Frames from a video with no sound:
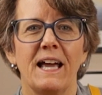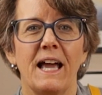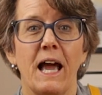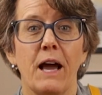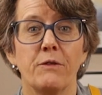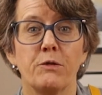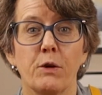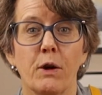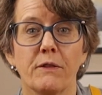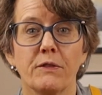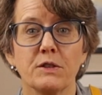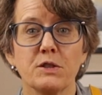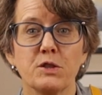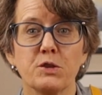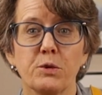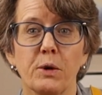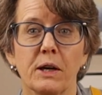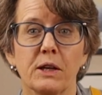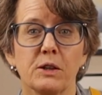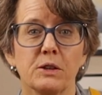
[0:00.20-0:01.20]
Have you ever
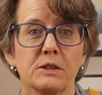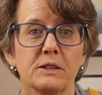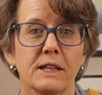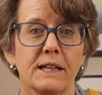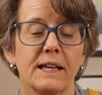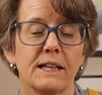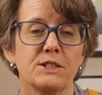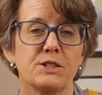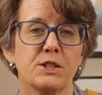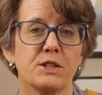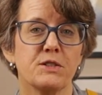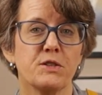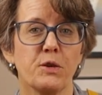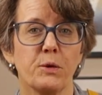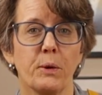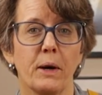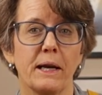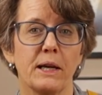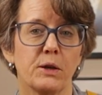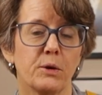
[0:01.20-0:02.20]
struggled to get just
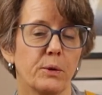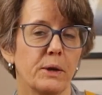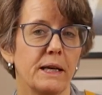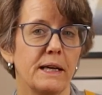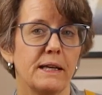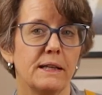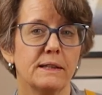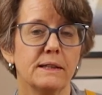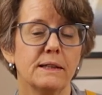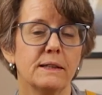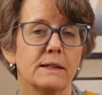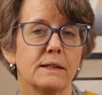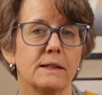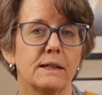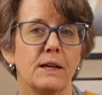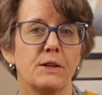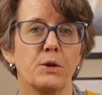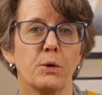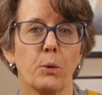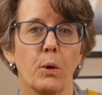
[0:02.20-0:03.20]
the right green
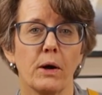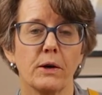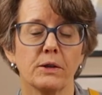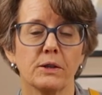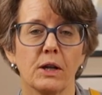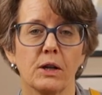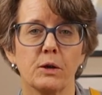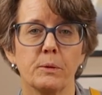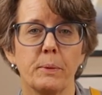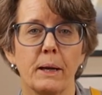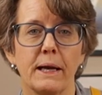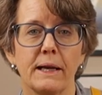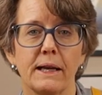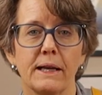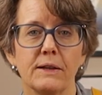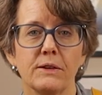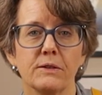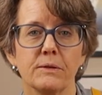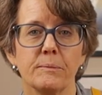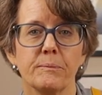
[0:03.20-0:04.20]
in your watercolor
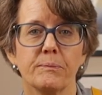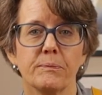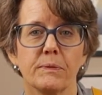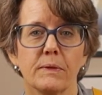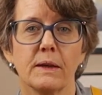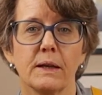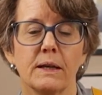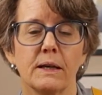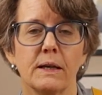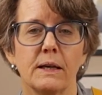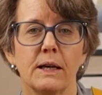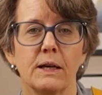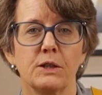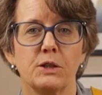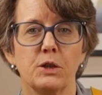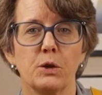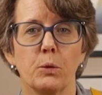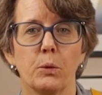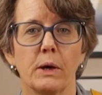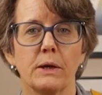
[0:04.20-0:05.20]
paintings?
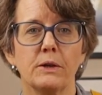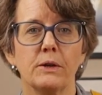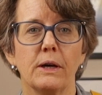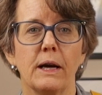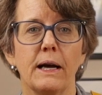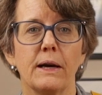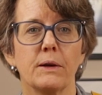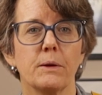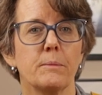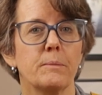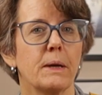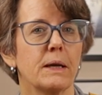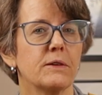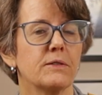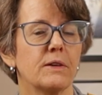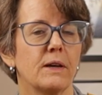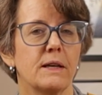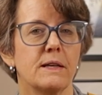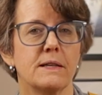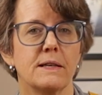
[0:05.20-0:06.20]
Do you wonder how to
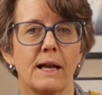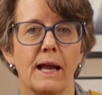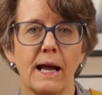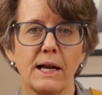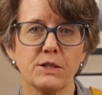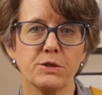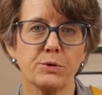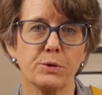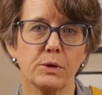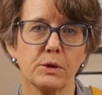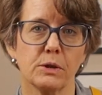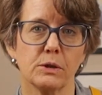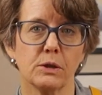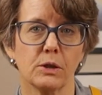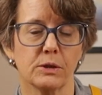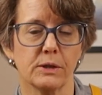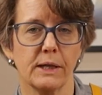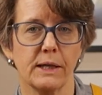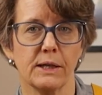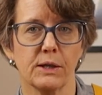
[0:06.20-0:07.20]
mix a natural
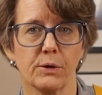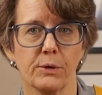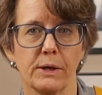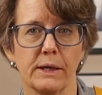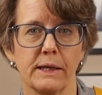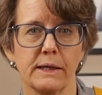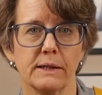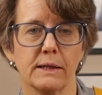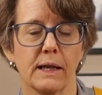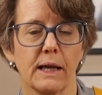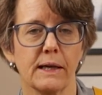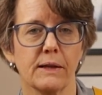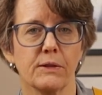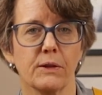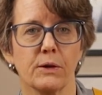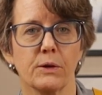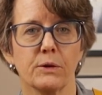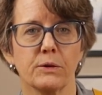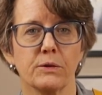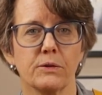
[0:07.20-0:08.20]
looking green like
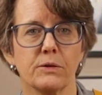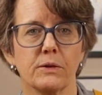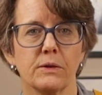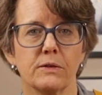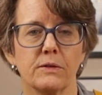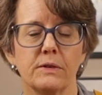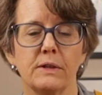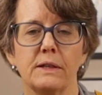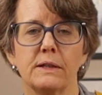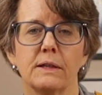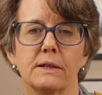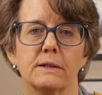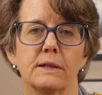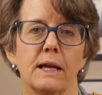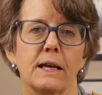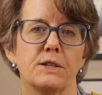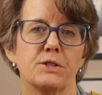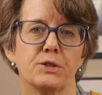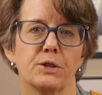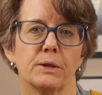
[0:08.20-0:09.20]
those seen in
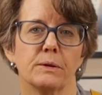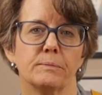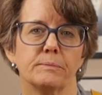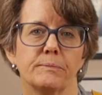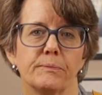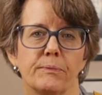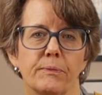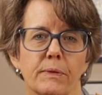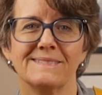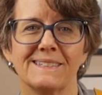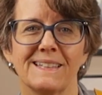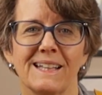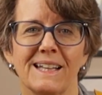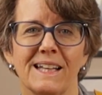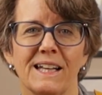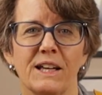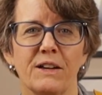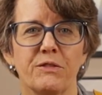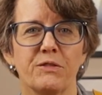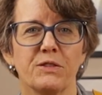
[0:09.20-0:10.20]
nature?
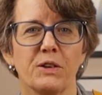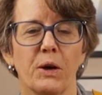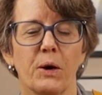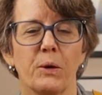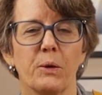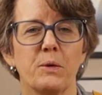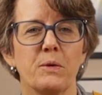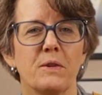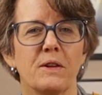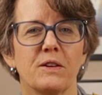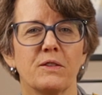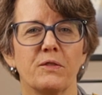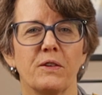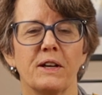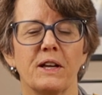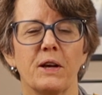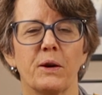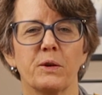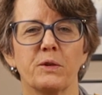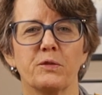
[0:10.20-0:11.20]
If so, this
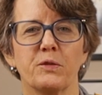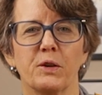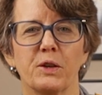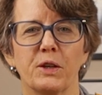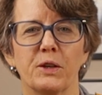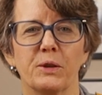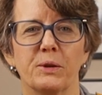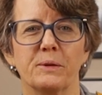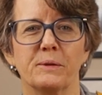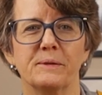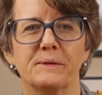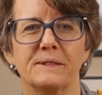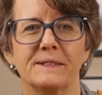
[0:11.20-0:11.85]
video is for you.